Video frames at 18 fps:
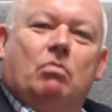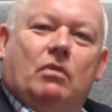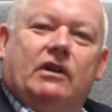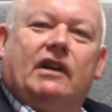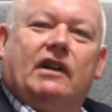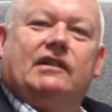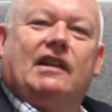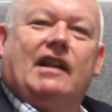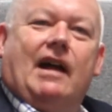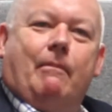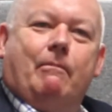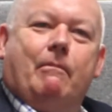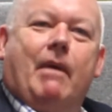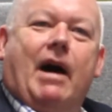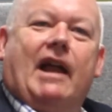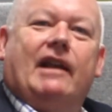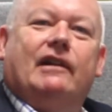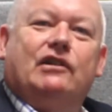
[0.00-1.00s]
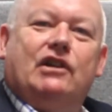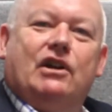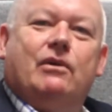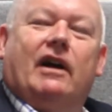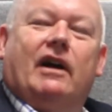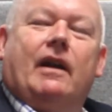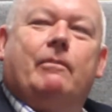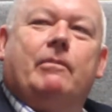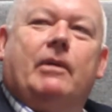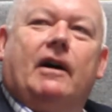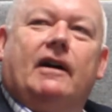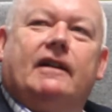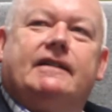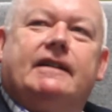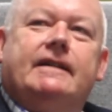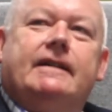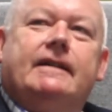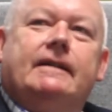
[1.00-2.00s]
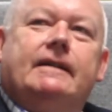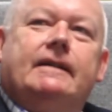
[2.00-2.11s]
because that man knew how to party.